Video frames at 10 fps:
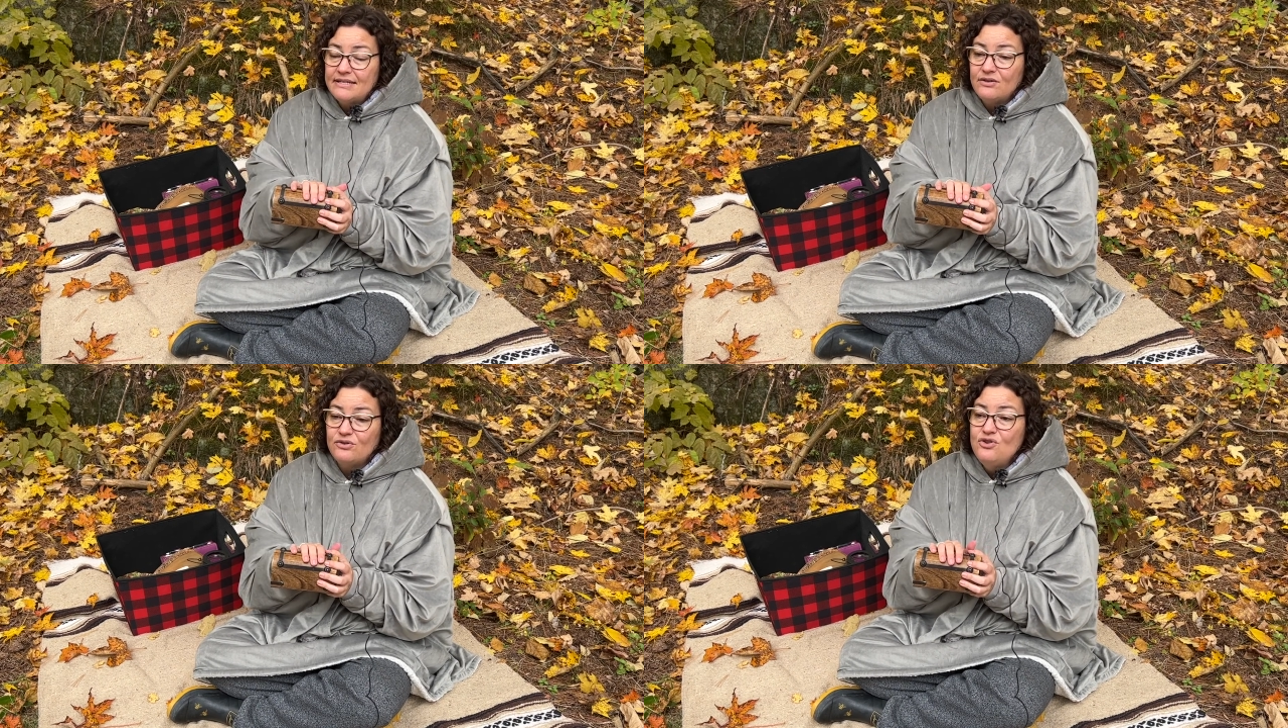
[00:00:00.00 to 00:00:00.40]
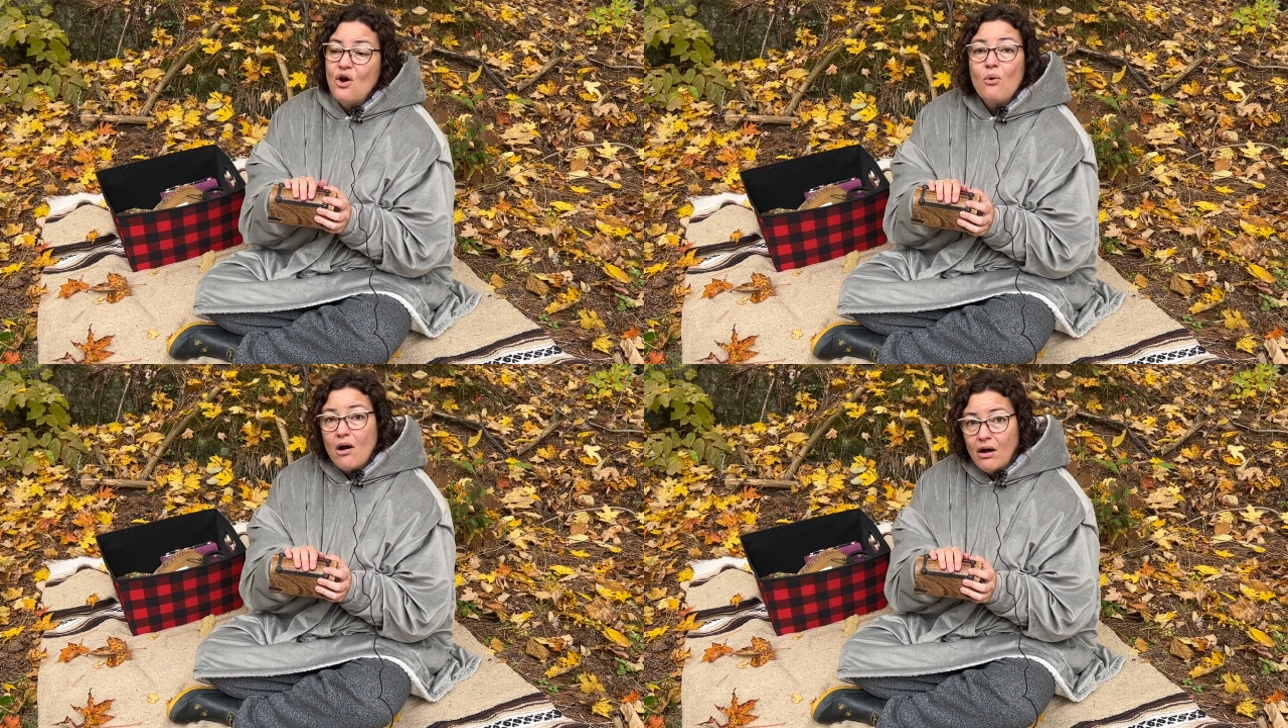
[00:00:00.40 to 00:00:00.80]
There's
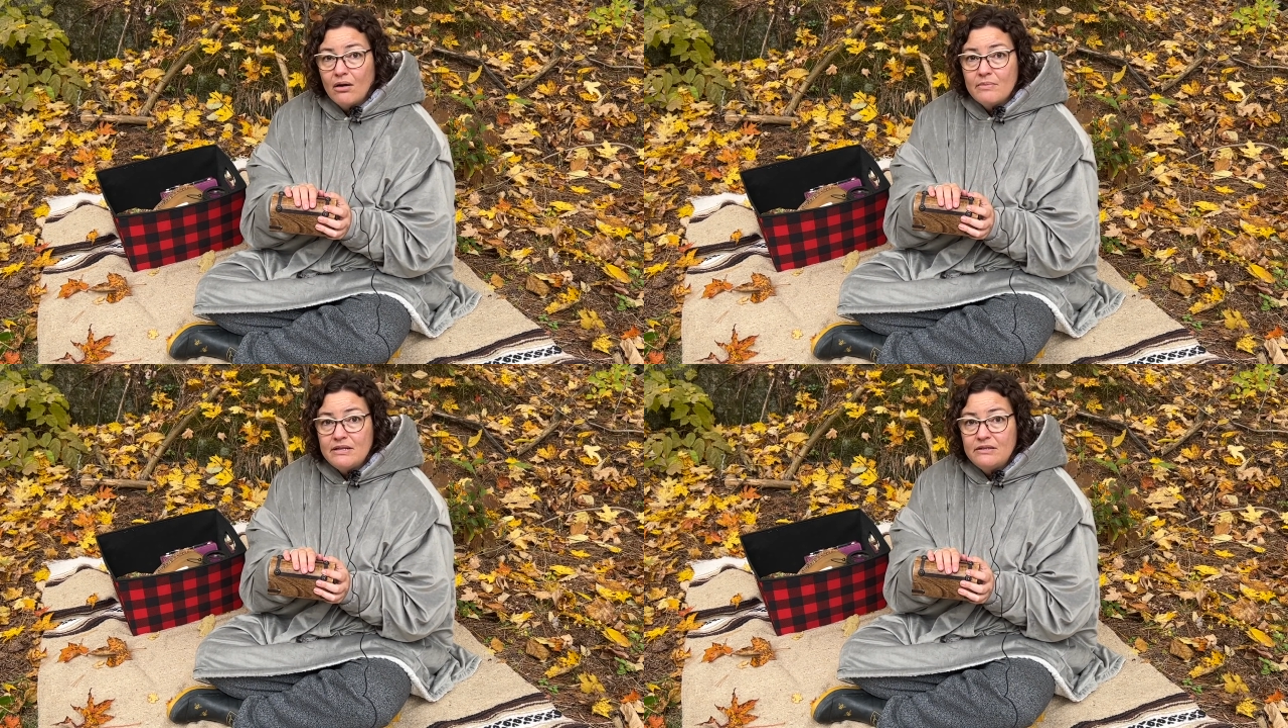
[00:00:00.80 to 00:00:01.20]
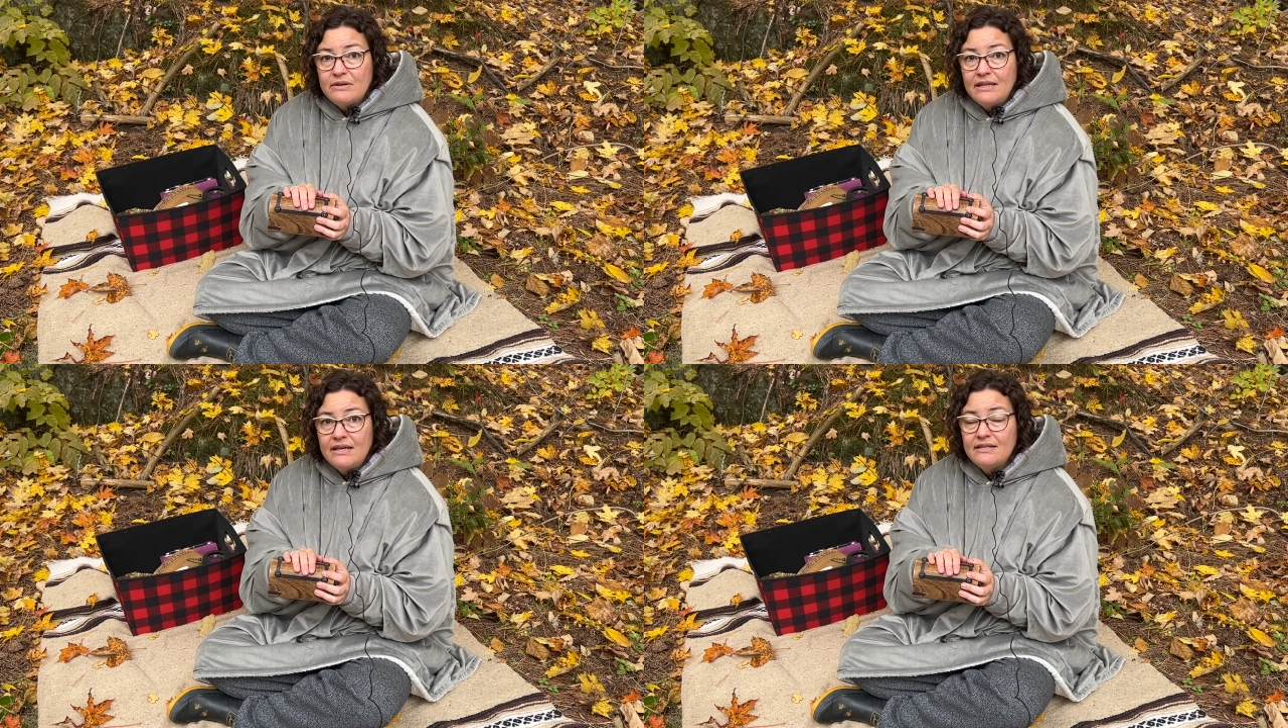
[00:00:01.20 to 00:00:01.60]
no harm in
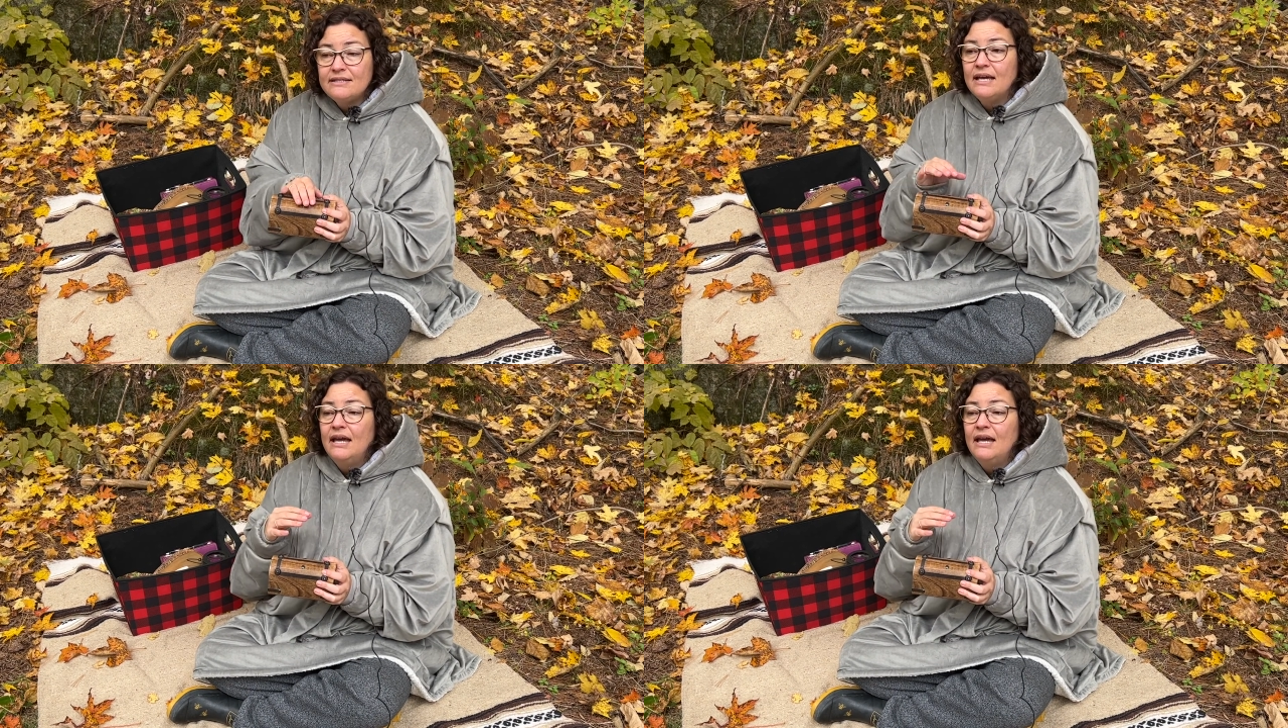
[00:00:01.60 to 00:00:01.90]
doing this.